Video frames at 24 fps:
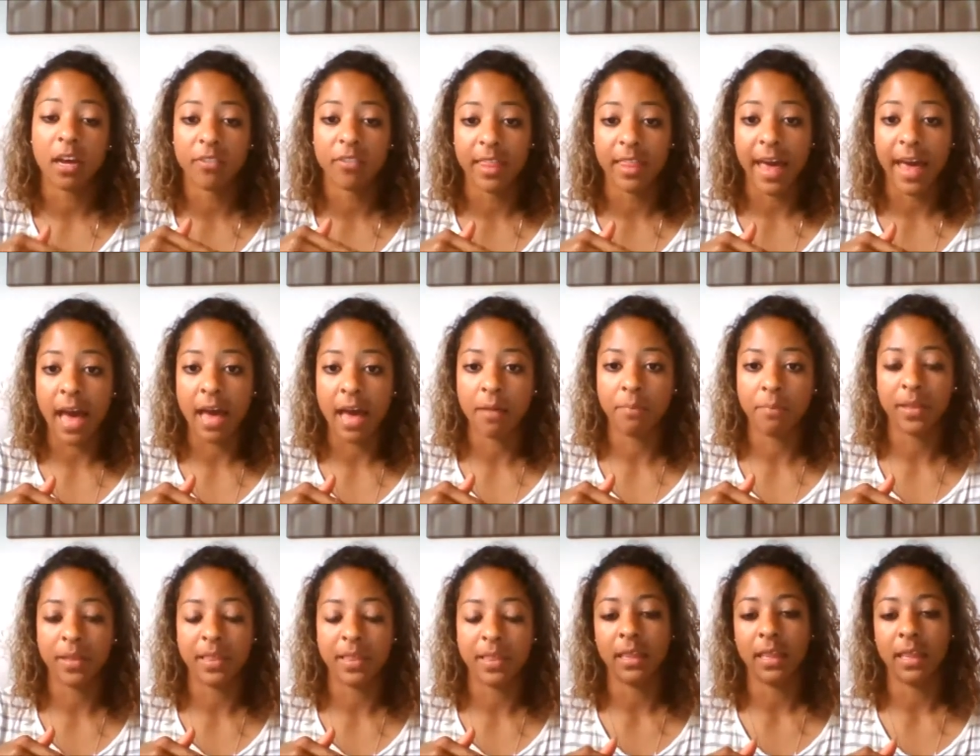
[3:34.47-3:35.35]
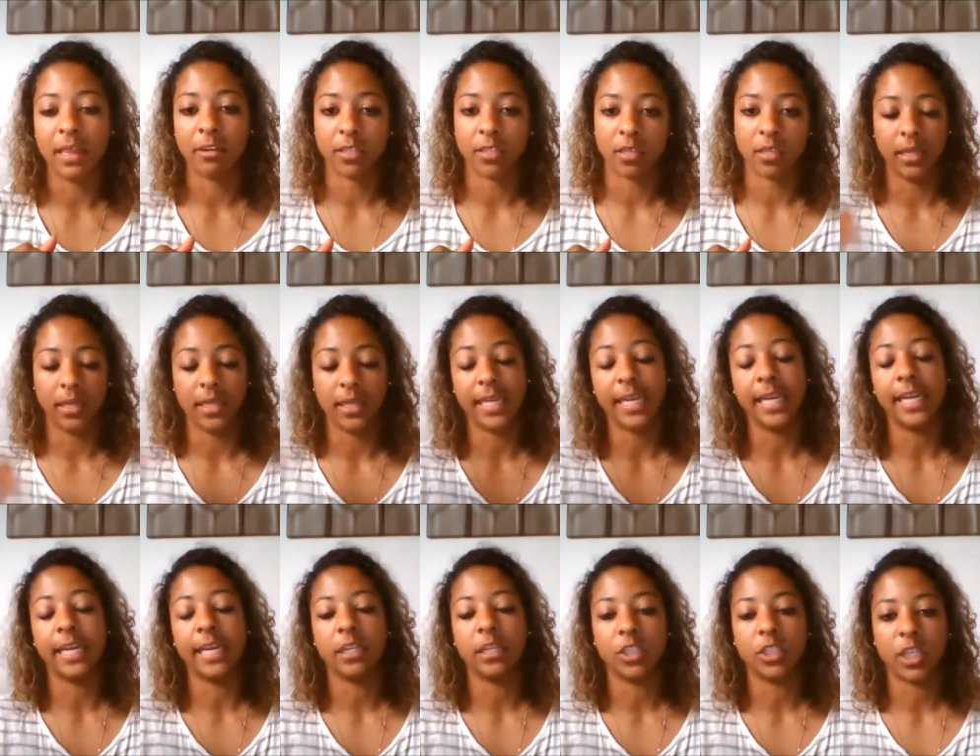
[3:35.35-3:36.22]
But then there is also a league
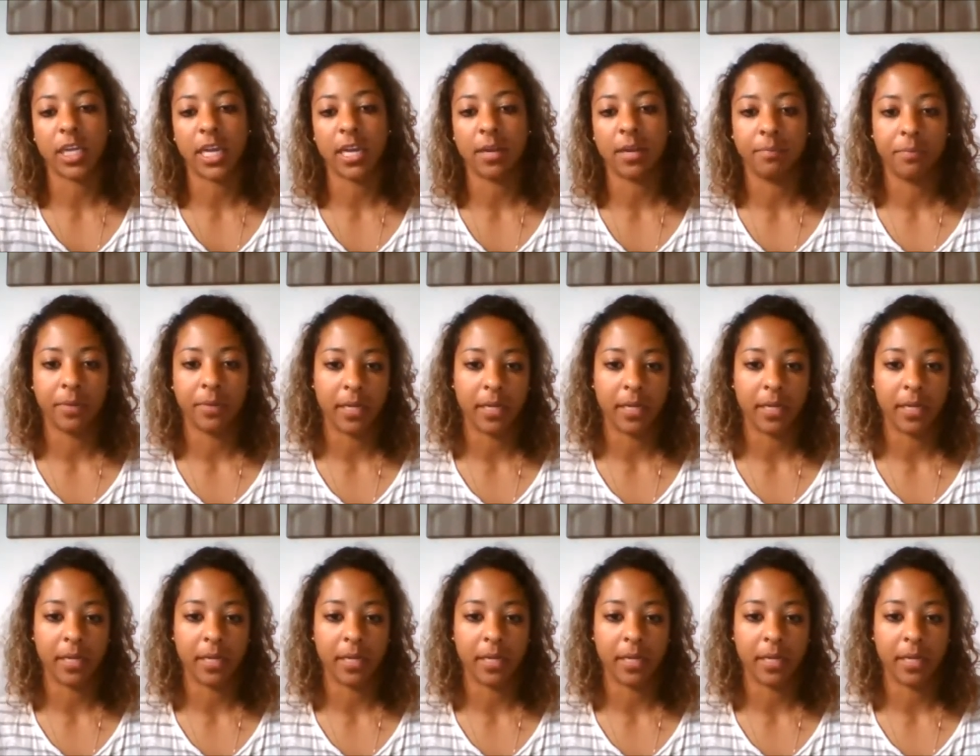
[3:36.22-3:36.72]
champion